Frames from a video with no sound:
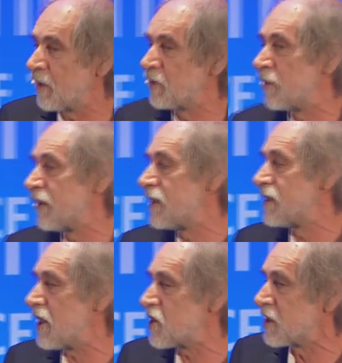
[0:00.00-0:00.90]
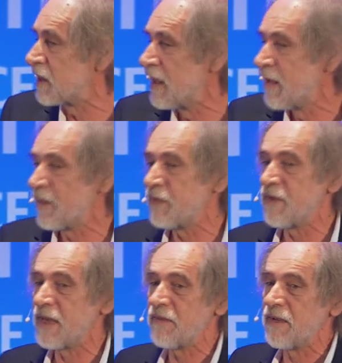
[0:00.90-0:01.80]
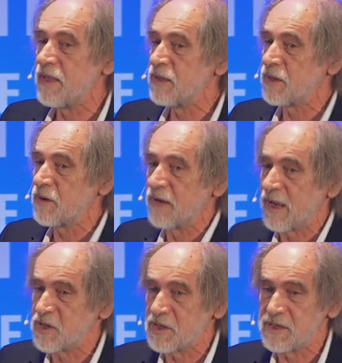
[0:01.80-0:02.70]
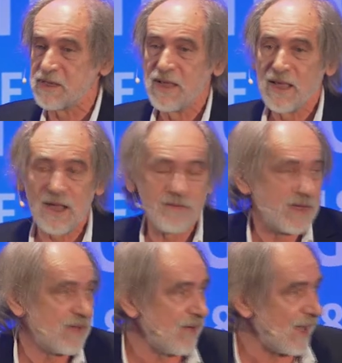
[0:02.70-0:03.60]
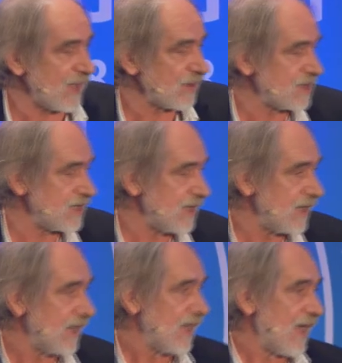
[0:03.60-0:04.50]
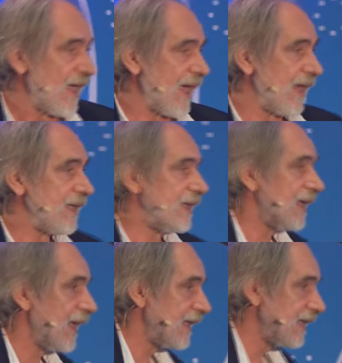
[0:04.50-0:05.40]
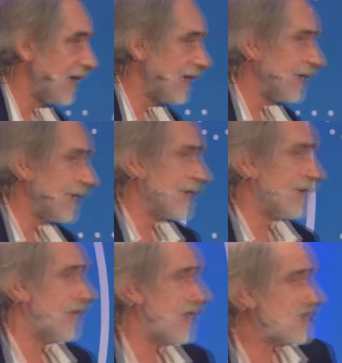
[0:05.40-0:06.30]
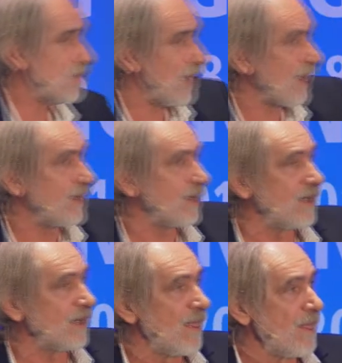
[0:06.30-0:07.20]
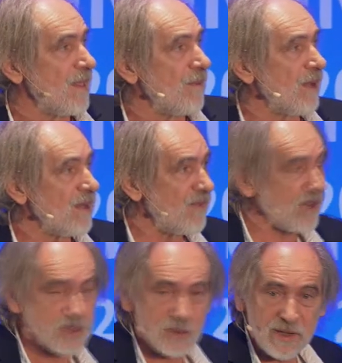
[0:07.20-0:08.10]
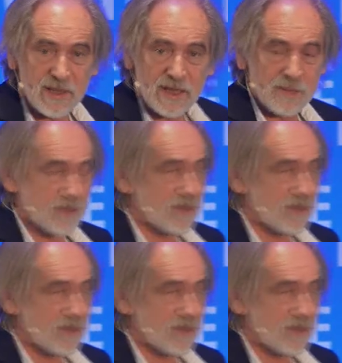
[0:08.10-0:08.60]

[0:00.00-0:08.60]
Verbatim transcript: automatization, but we have interconnections and we have IoT. And, and then uh, they expect that the uh, manufacturing and